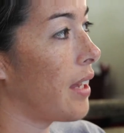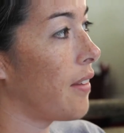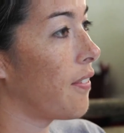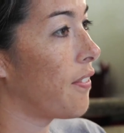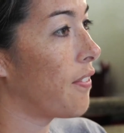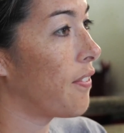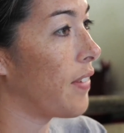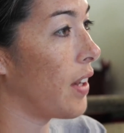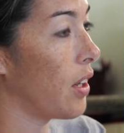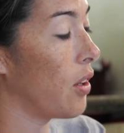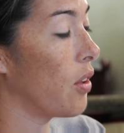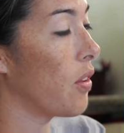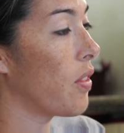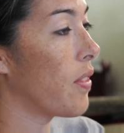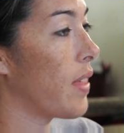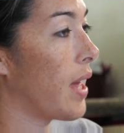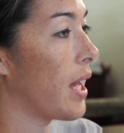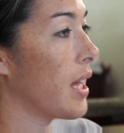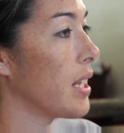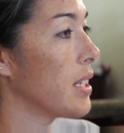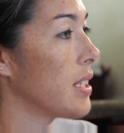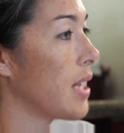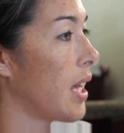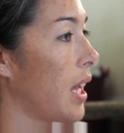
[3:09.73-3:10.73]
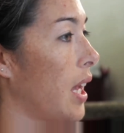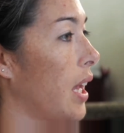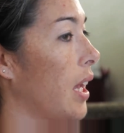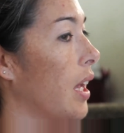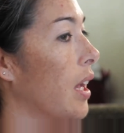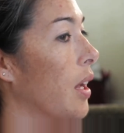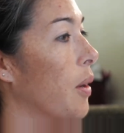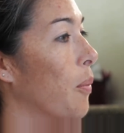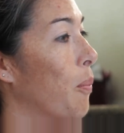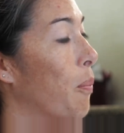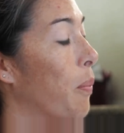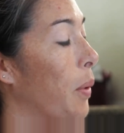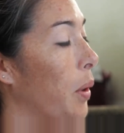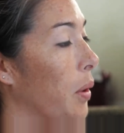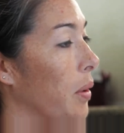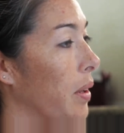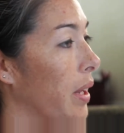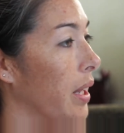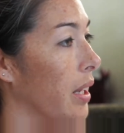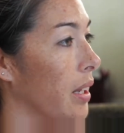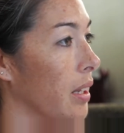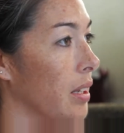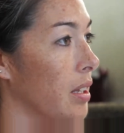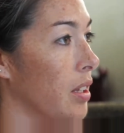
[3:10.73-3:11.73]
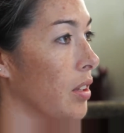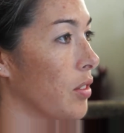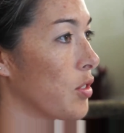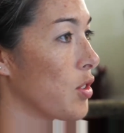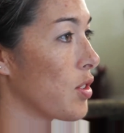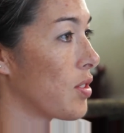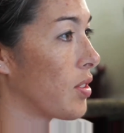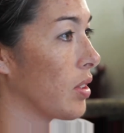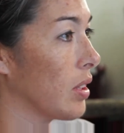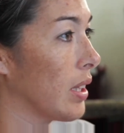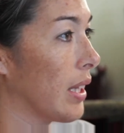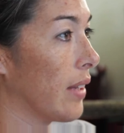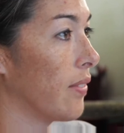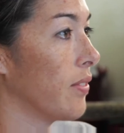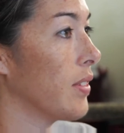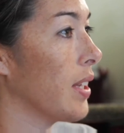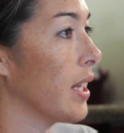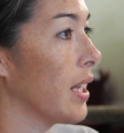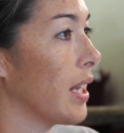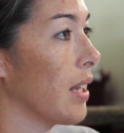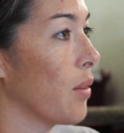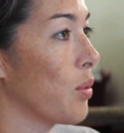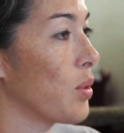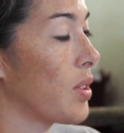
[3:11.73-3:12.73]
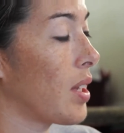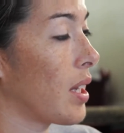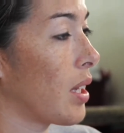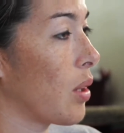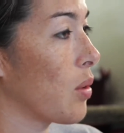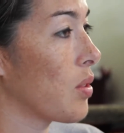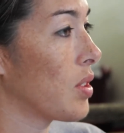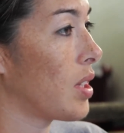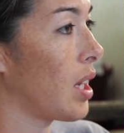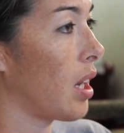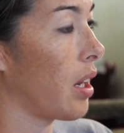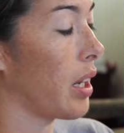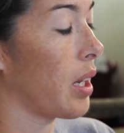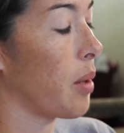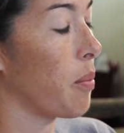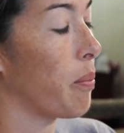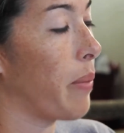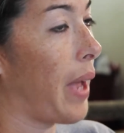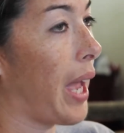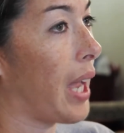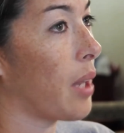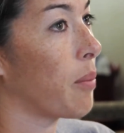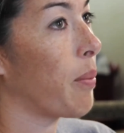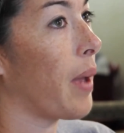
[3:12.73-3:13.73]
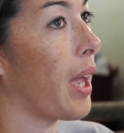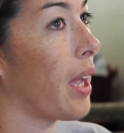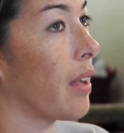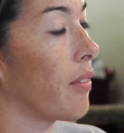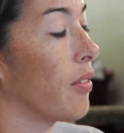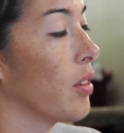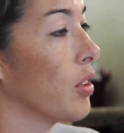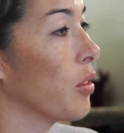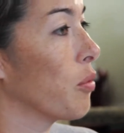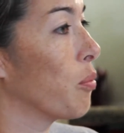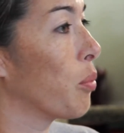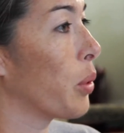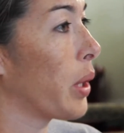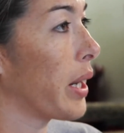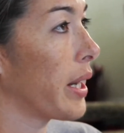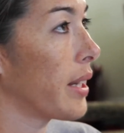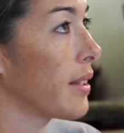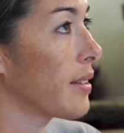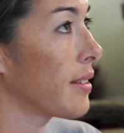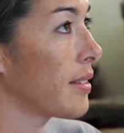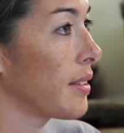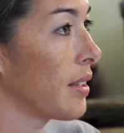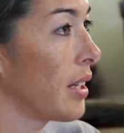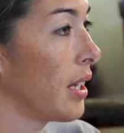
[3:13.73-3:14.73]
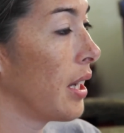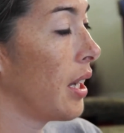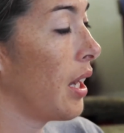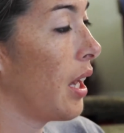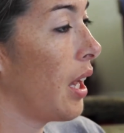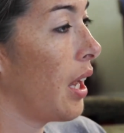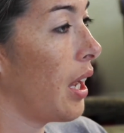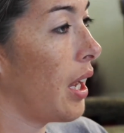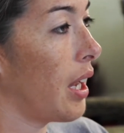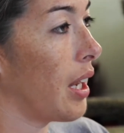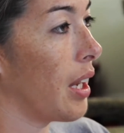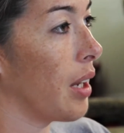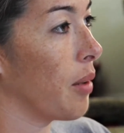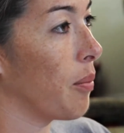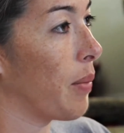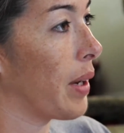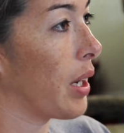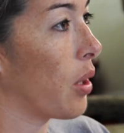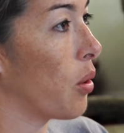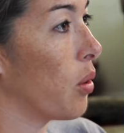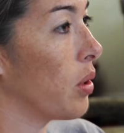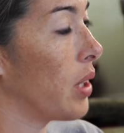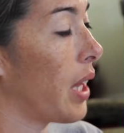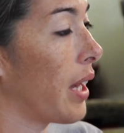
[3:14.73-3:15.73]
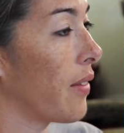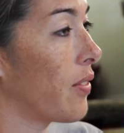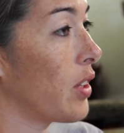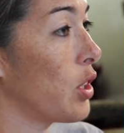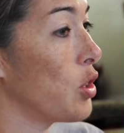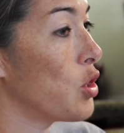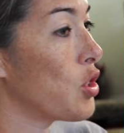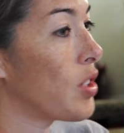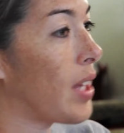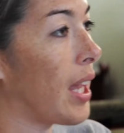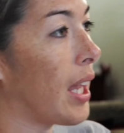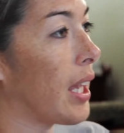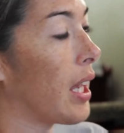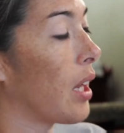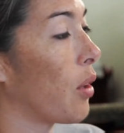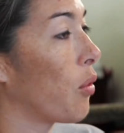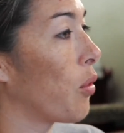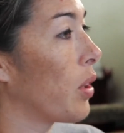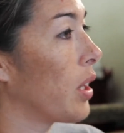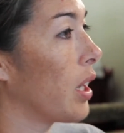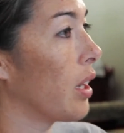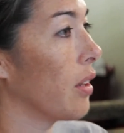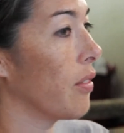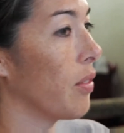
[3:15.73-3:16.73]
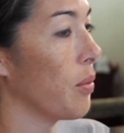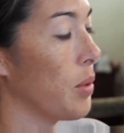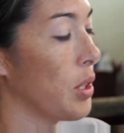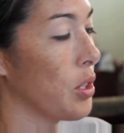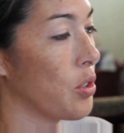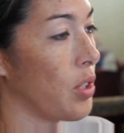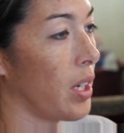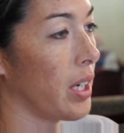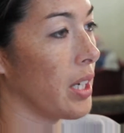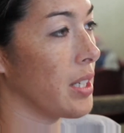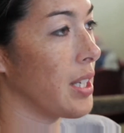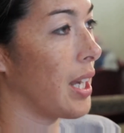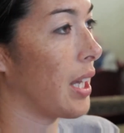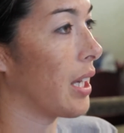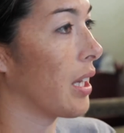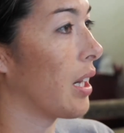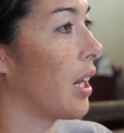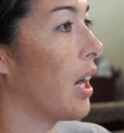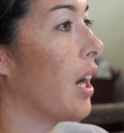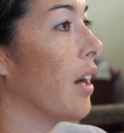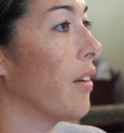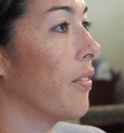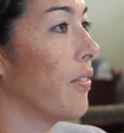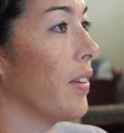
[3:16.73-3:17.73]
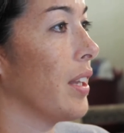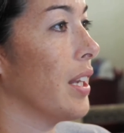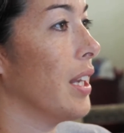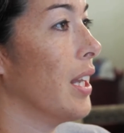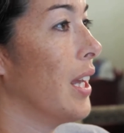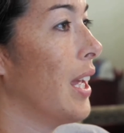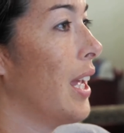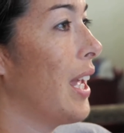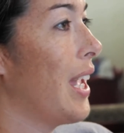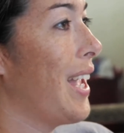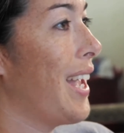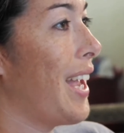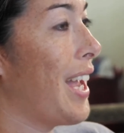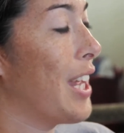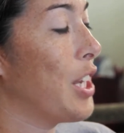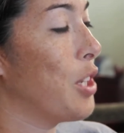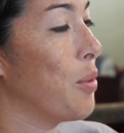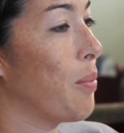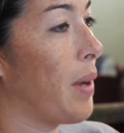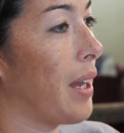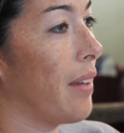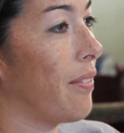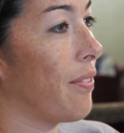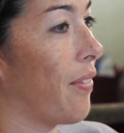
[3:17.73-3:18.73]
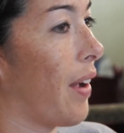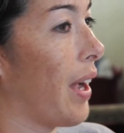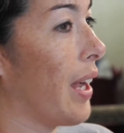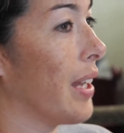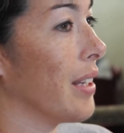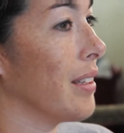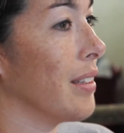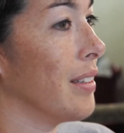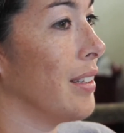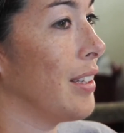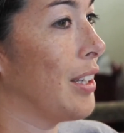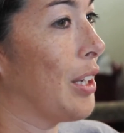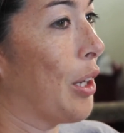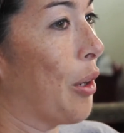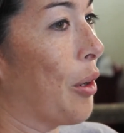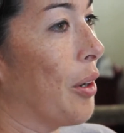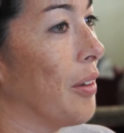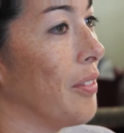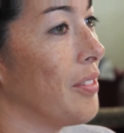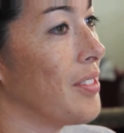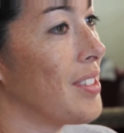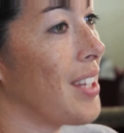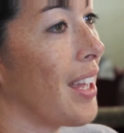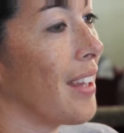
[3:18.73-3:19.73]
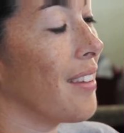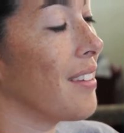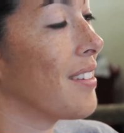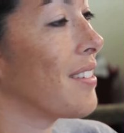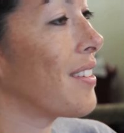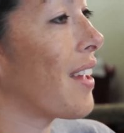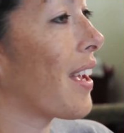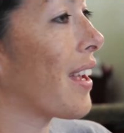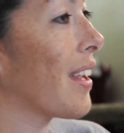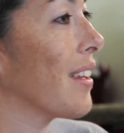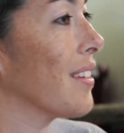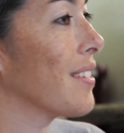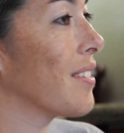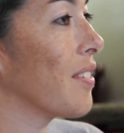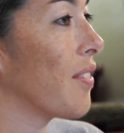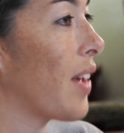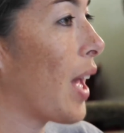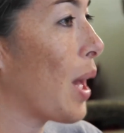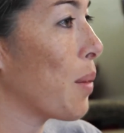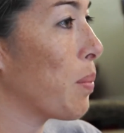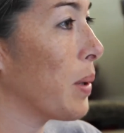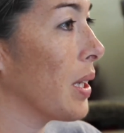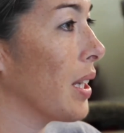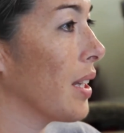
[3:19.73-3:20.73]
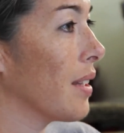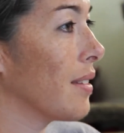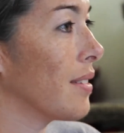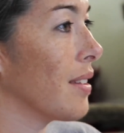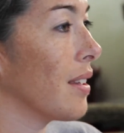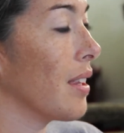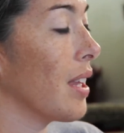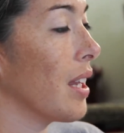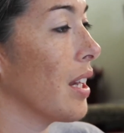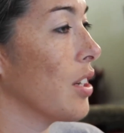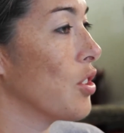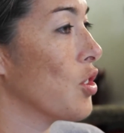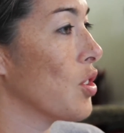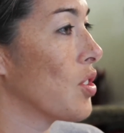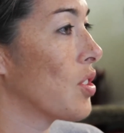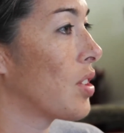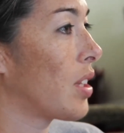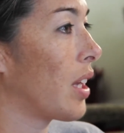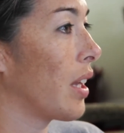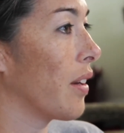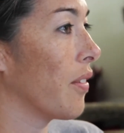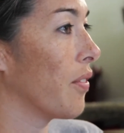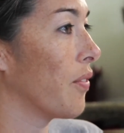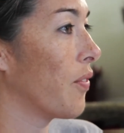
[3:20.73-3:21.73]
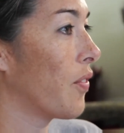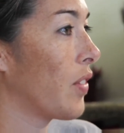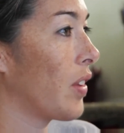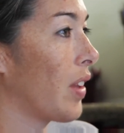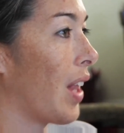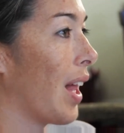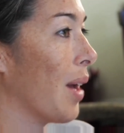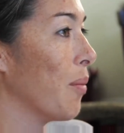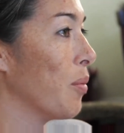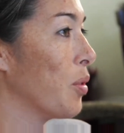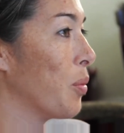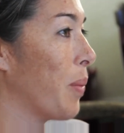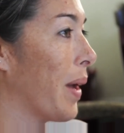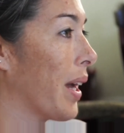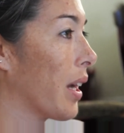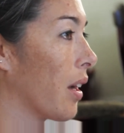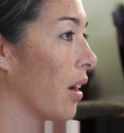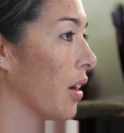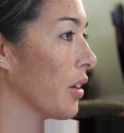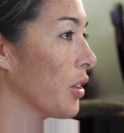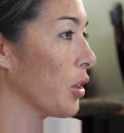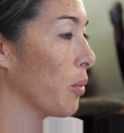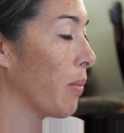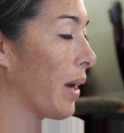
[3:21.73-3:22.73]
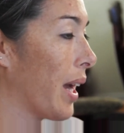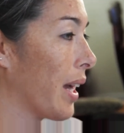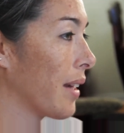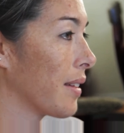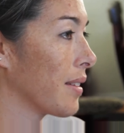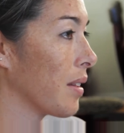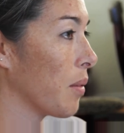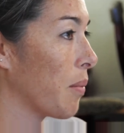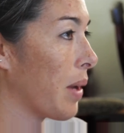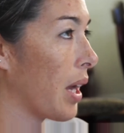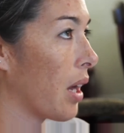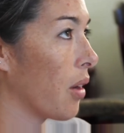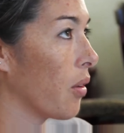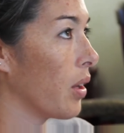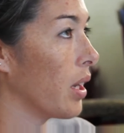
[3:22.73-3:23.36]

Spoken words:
felt that day a burden just lifted. It was like I was carrying a backpack full of bricks my whole life that you just can't get rid of. And you try to take it off, and you might find 10 seconds of happiness, and then it just kind of climbs back on your back somehow.